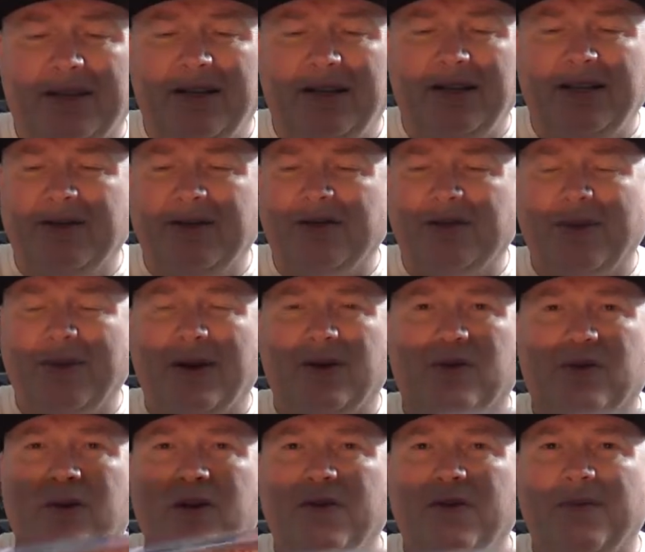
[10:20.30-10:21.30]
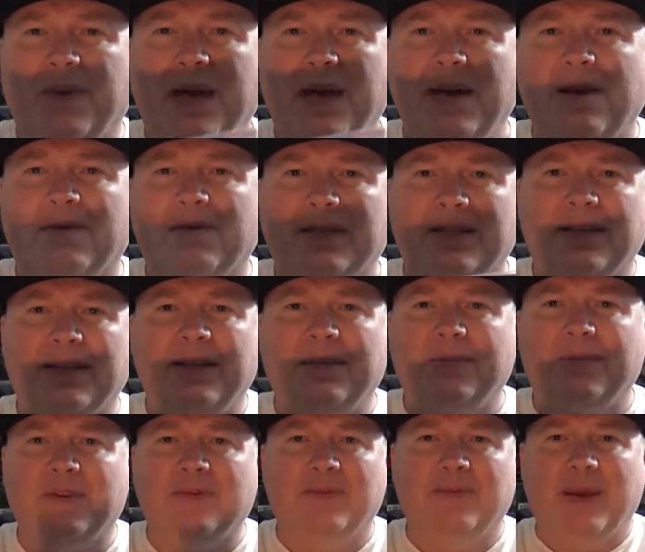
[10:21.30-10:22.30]
This was about £12
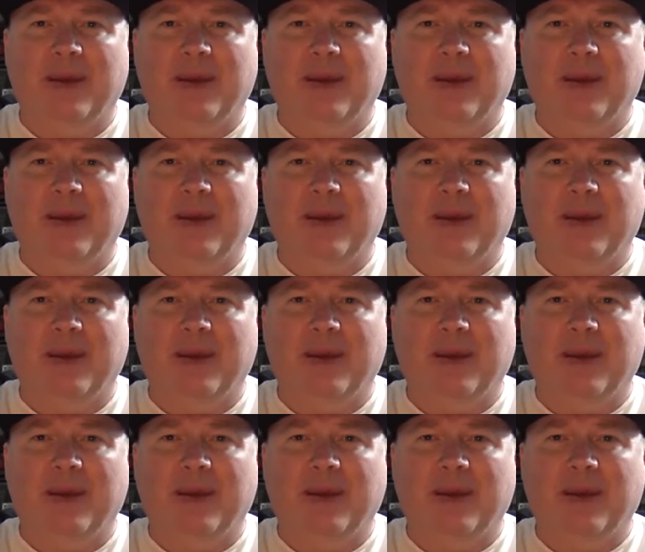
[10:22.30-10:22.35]
delivered from